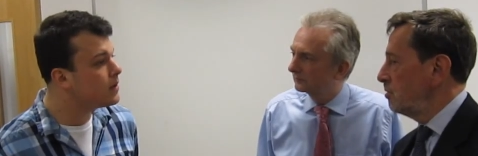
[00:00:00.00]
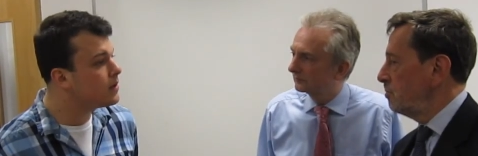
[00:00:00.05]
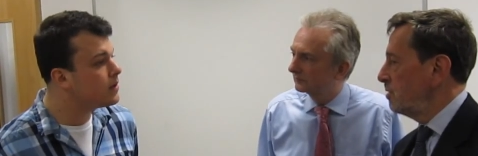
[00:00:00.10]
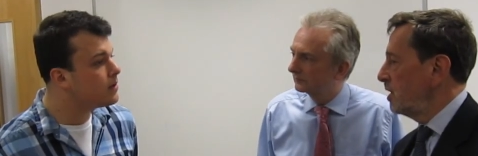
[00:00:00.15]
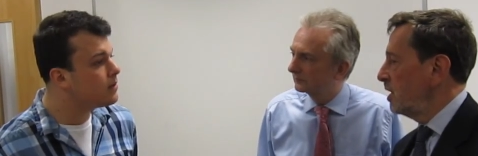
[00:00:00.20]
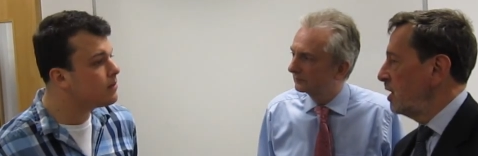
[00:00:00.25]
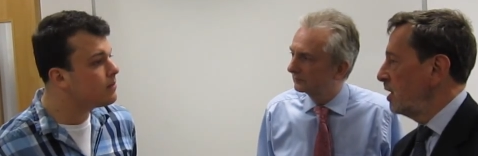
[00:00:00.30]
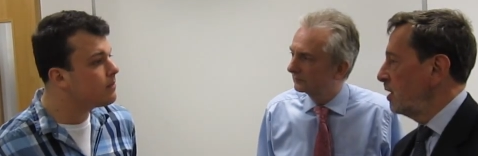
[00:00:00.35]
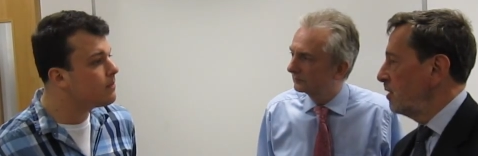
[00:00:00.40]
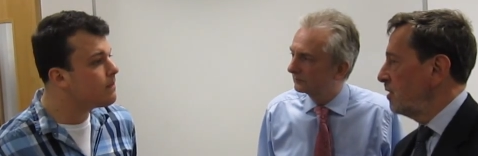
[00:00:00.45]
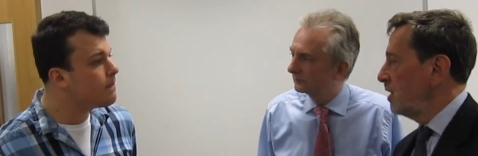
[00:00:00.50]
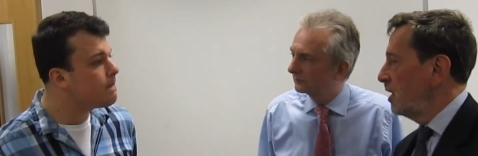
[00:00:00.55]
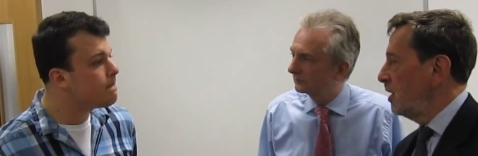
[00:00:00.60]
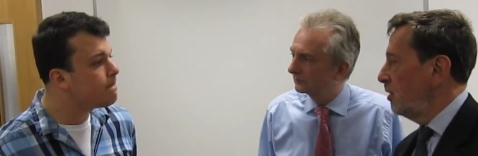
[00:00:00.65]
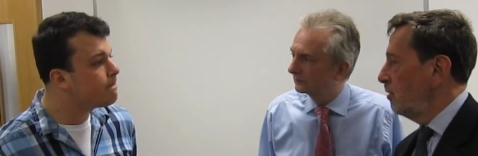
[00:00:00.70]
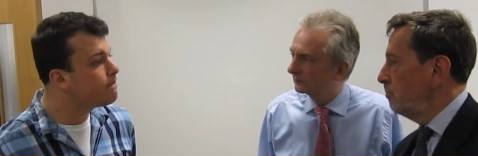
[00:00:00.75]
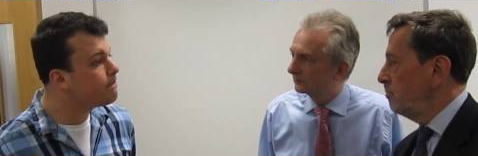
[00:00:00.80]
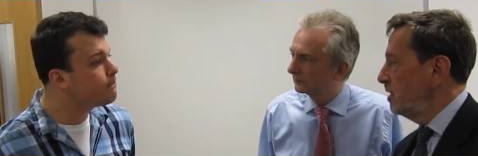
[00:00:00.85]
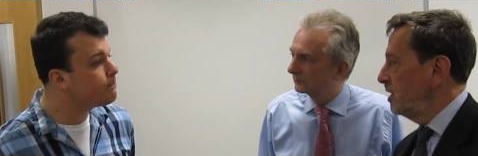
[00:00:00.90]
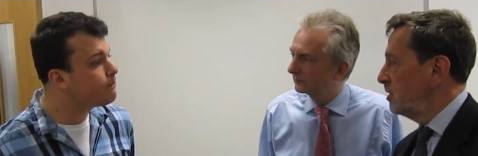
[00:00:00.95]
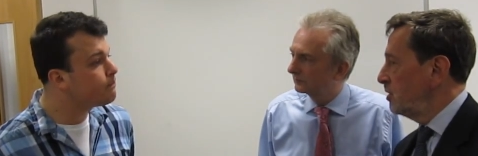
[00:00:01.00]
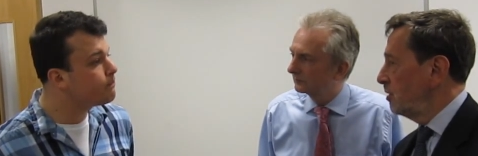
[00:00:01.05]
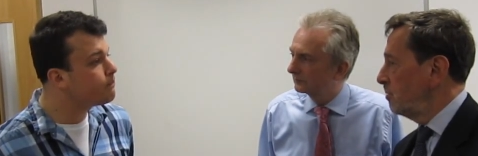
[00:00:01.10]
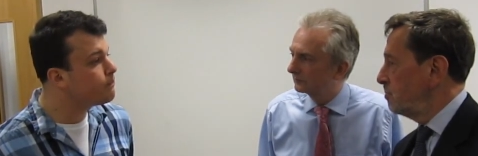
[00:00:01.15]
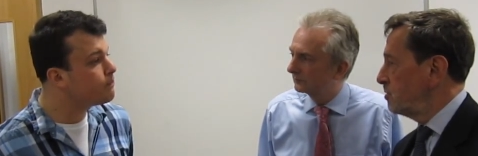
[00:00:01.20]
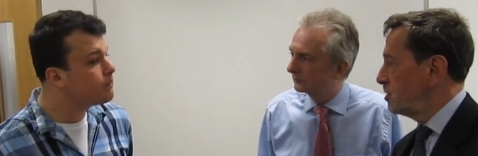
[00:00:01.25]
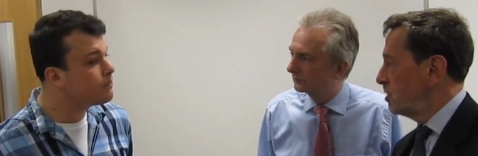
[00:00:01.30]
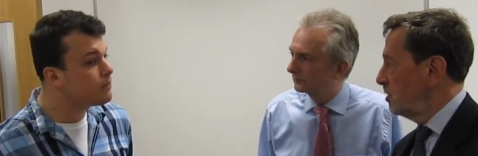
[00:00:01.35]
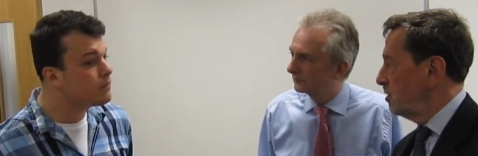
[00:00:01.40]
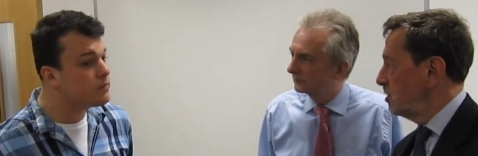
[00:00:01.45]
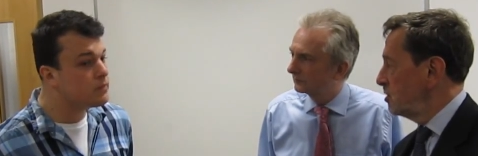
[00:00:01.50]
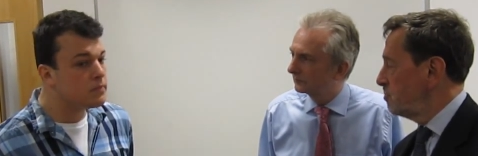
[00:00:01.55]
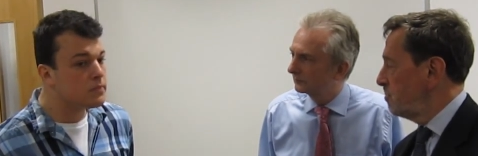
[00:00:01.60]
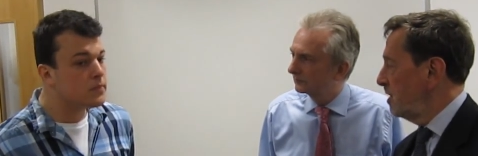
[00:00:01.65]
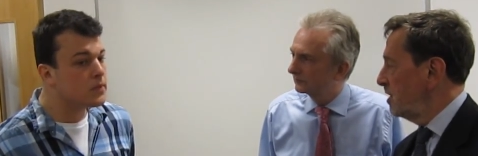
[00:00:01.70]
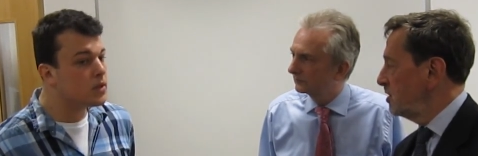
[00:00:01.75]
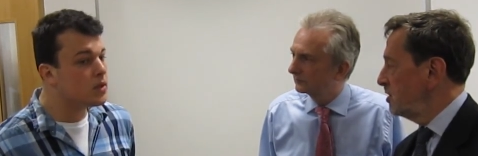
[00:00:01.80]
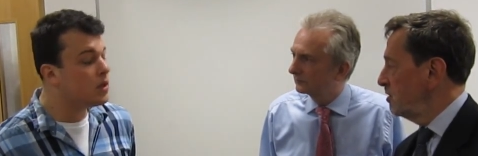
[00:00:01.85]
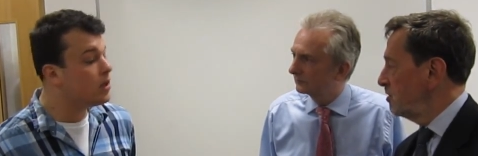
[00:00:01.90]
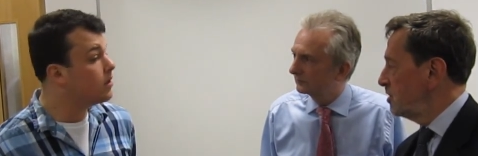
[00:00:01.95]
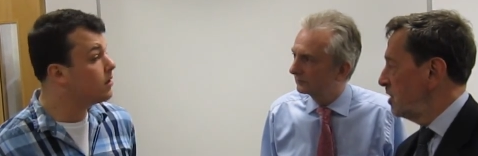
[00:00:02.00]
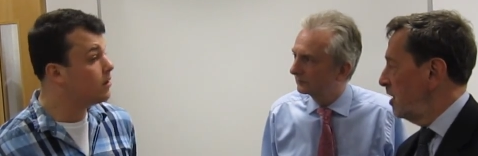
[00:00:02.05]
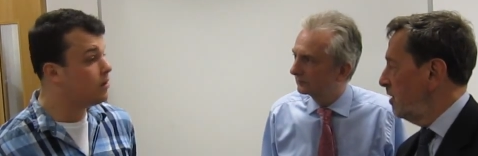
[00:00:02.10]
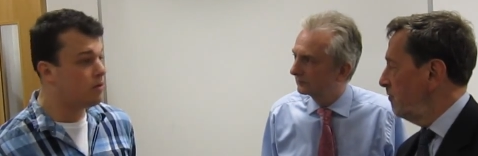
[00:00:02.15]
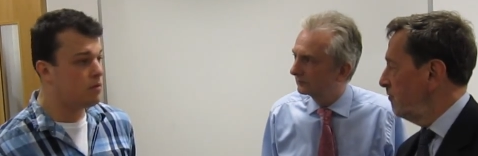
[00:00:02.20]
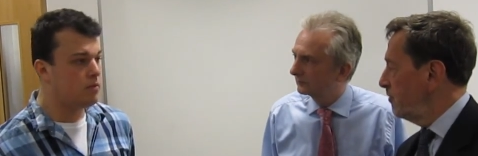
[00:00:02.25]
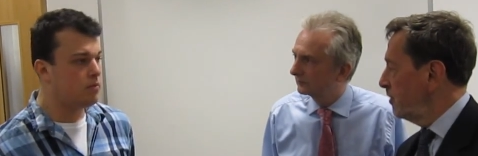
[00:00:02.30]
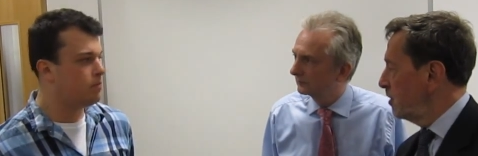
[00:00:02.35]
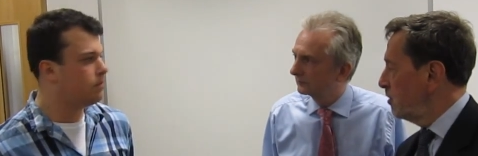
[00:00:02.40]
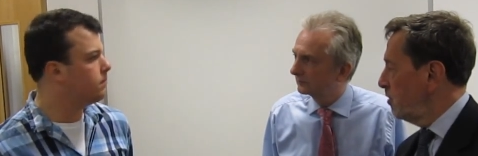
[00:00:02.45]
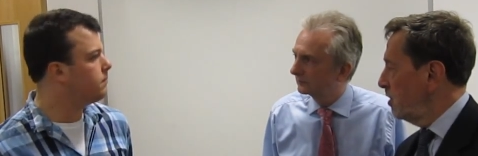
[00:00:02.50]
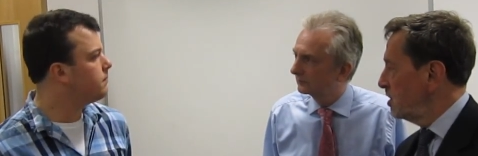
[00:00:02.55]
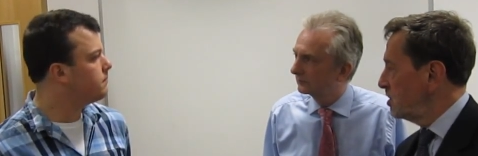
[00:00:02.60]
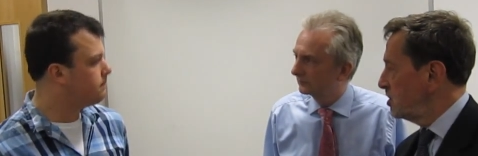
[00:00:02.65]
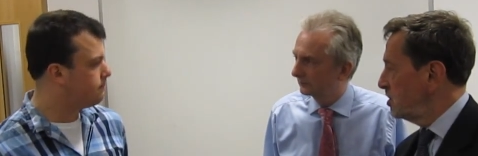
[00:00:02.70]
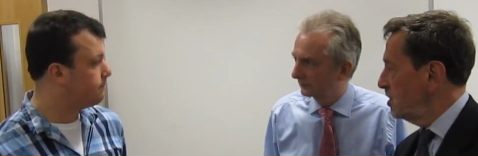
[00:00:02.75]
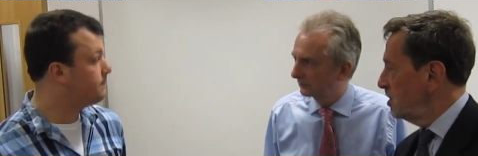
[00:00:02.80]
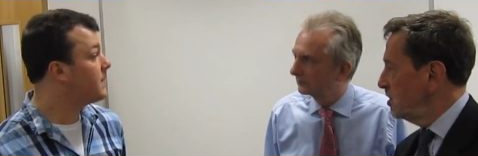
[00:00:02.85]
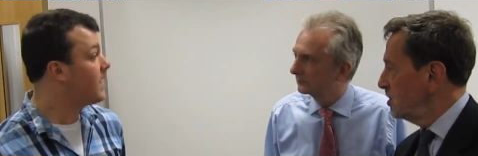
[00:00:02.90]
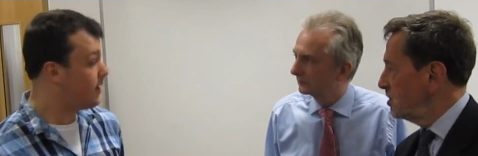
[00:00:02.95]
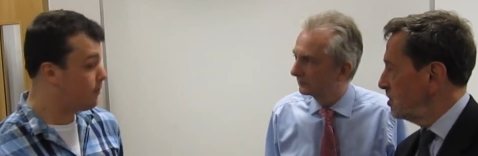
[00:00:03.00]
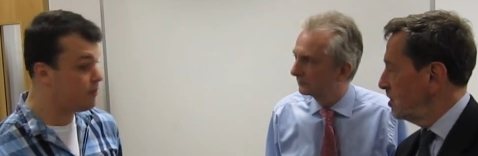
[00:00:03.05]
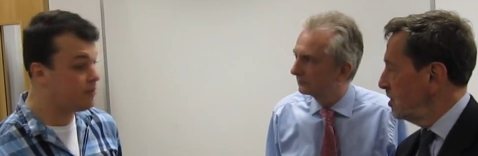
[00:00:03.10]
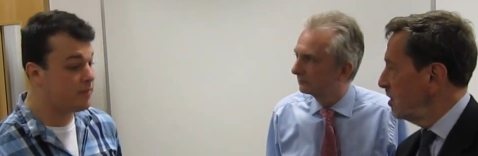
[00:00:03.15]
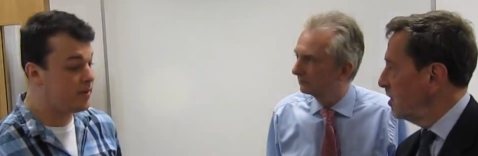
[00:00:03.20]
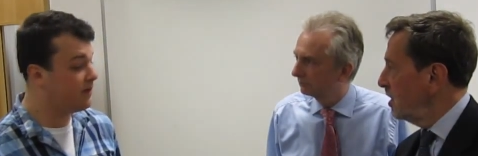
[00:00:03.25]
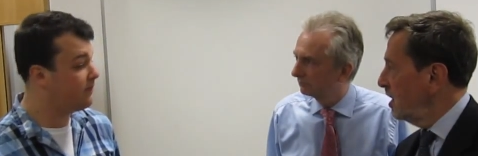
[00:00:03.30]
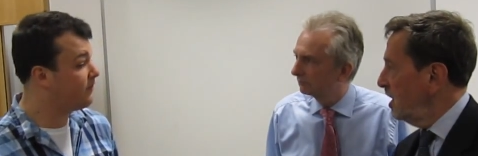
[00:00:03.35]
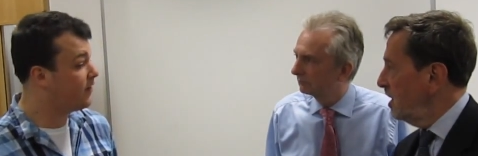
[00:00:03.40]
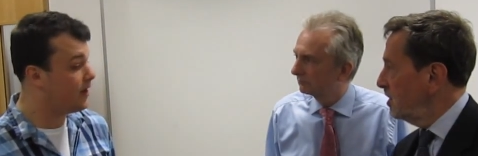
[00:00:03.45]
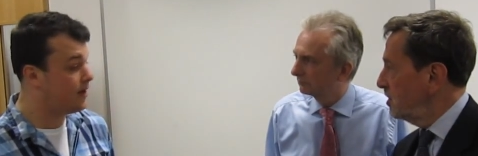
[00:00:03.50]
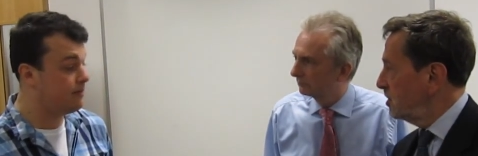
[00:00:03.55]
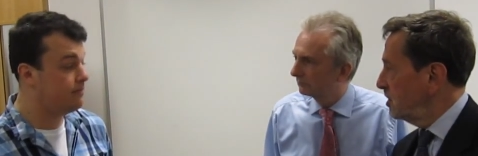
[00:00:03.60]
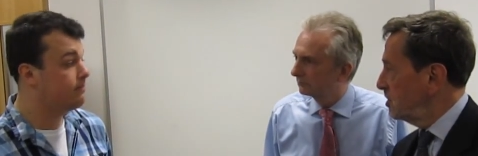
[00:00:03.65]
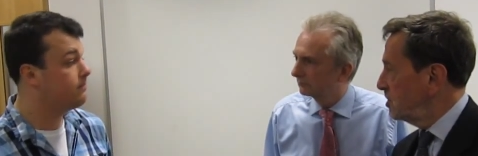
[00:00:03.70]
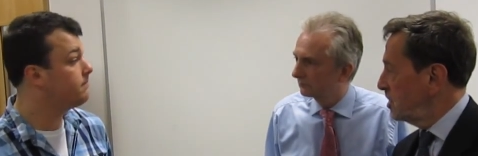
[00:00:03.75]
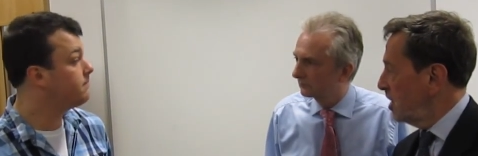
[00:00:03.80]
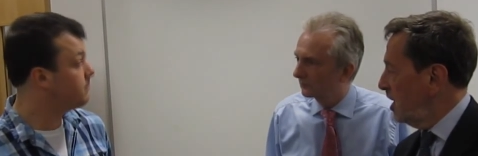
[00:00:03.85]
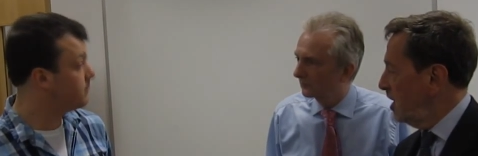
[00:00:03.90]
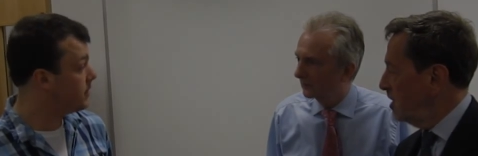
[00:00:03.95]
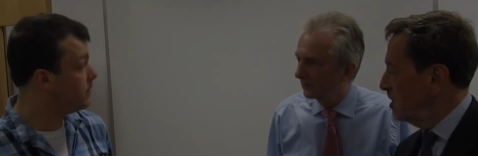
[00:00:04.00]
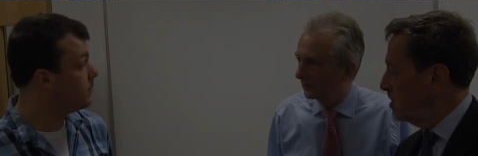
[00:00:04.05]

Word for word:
Speaker 1: students here who will be casting their general election vote for the first time in May.